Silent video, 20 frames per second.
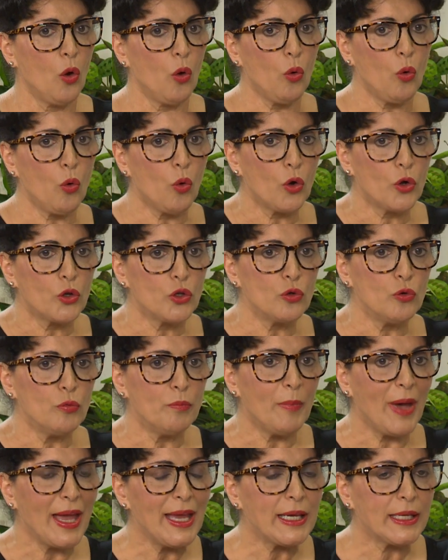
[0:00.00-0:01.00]
or you
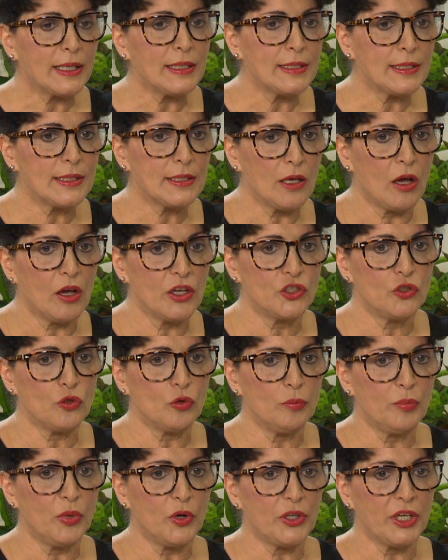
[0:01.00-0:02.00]
make inside
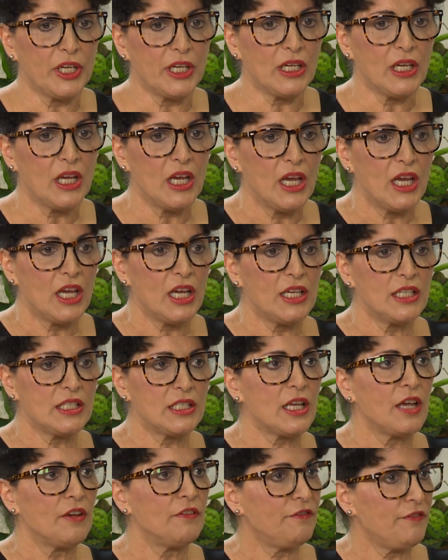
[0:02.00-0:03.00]
your body
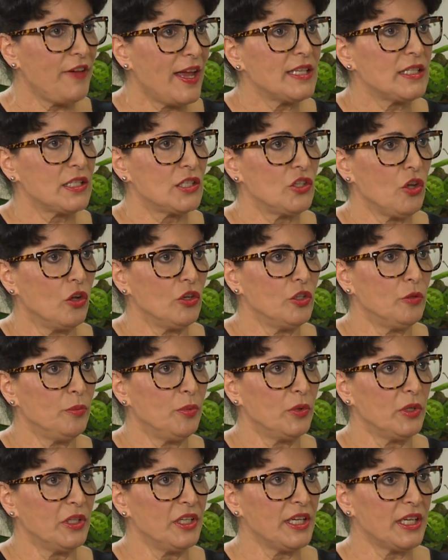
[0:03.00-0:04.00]
is fat
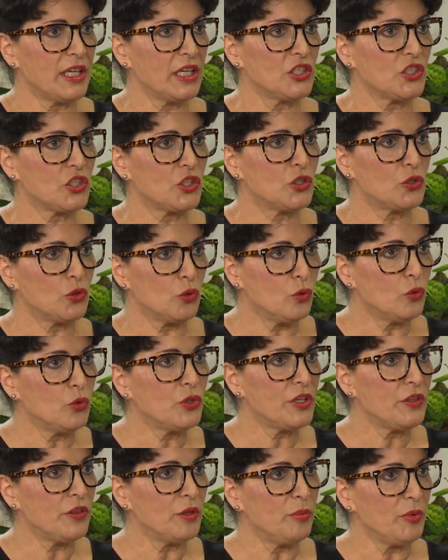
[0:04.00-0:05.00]
soluble and it gets stored
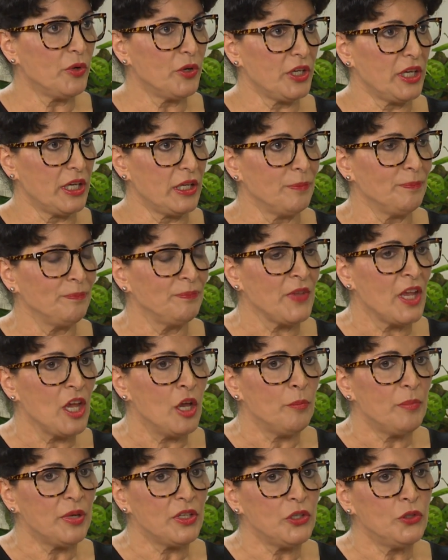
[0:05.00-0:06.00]
in the body.
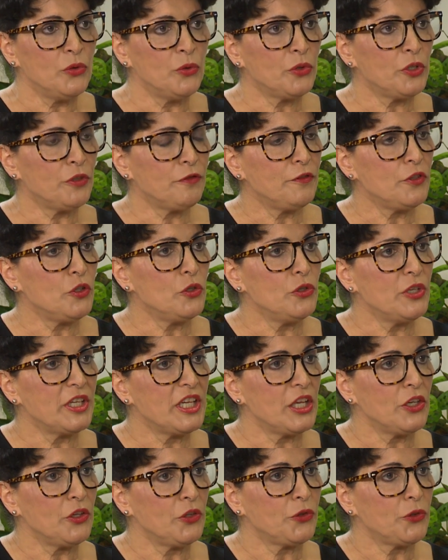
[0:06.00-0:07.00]
But in order for you to
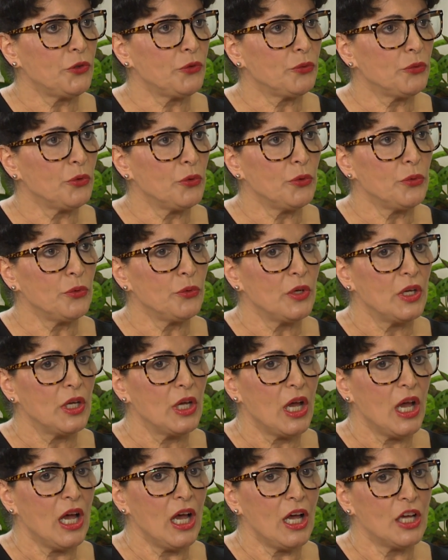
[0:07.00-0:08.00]
get it through
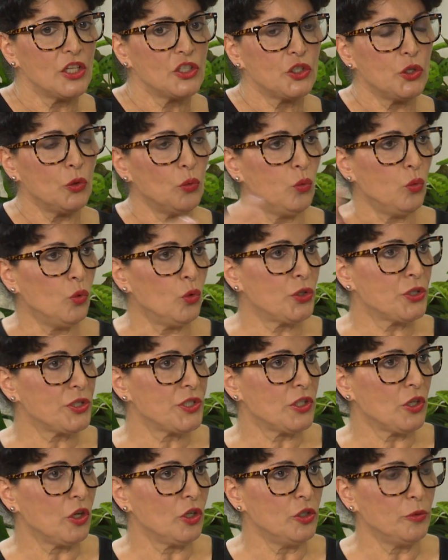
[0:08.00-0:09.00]
to water
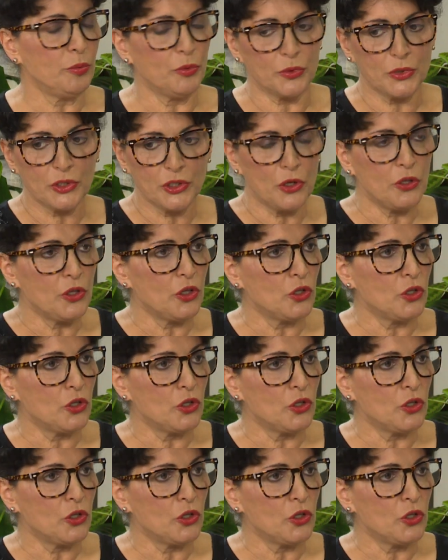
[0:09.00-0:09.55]
soluble so